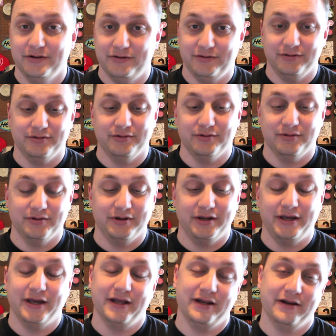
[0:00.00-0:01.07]
to
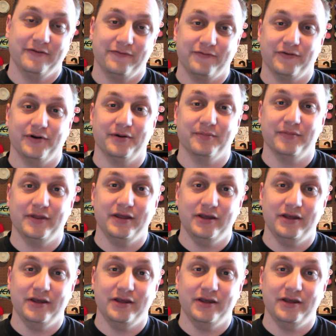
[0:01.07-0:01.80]
get it from the